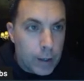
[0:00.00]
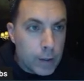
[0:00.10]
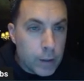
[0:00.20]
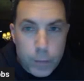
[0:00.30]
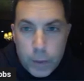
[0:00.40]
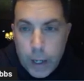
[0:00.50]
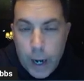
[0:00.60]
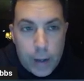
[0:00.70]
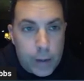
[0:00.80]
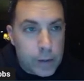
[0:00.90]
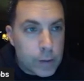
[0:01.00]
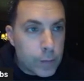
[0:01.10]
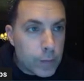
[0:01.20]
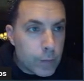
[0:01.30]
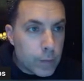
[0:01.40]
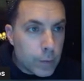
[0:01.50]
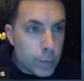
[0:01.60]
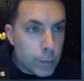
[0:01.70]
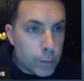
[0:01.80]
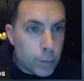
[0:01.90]
let me get out of this
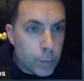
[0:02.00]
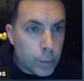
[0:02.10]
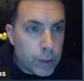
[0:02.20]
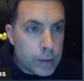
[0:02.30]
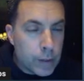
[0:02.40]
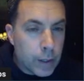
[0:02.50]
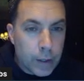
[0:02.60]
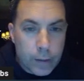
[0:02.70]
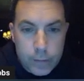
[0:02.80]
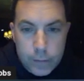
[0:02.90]
blitz thing.